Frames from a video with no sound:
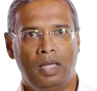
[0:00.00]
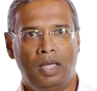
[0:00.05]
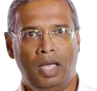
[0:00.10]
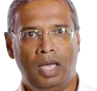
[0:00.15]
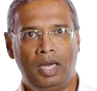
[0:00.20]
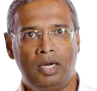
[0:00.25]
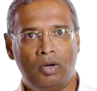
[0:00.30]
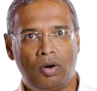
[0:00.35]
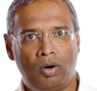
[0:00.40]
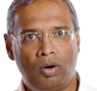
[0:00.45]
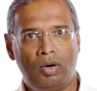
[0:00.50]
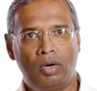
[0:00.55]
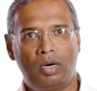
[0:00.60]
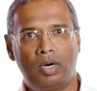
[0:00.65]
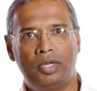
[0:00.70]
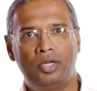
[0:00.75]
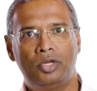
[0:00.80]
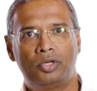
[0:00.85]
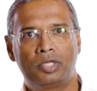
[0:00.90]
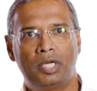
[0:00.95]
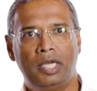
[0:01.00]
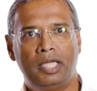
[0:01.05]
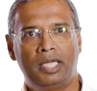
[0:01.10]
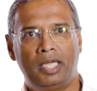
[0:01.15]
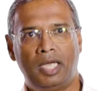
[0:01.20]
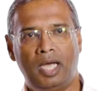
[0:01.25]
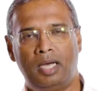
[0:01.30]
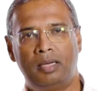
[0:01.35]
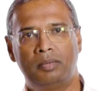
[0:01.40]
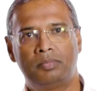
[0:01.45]
An aura usually
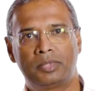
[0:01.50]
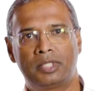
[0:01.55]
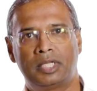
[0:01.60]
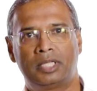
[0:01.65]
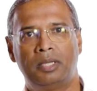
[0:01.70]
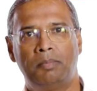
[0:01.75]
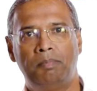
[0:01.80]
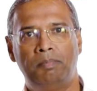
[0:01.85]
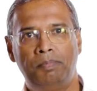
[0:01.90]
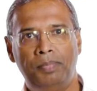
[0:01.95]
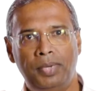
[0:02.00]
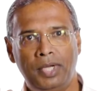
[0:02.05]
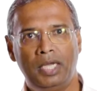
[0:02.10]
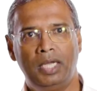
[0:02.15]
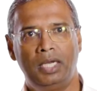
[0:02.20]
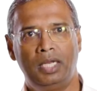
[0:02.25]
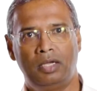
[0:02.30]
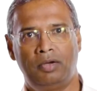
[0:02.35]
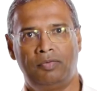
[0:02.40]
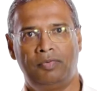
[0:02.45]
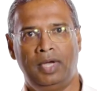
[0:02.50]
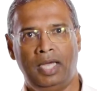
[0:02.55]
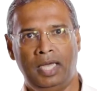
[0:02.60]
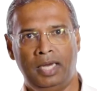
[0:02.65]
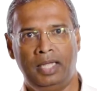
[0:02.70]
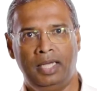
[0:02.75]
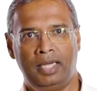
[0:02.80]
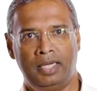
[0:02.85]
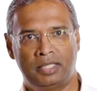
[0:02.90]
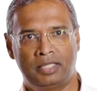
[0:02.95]
comes at the beginning of a
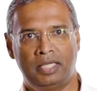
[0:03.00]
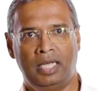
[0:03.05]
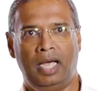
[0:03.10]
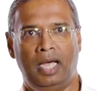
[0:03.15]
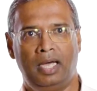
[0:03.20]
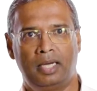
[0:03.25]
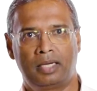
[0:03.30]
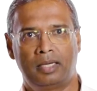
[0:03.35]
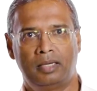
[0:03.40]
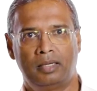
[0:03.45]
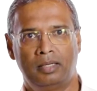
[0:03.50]
headache attack,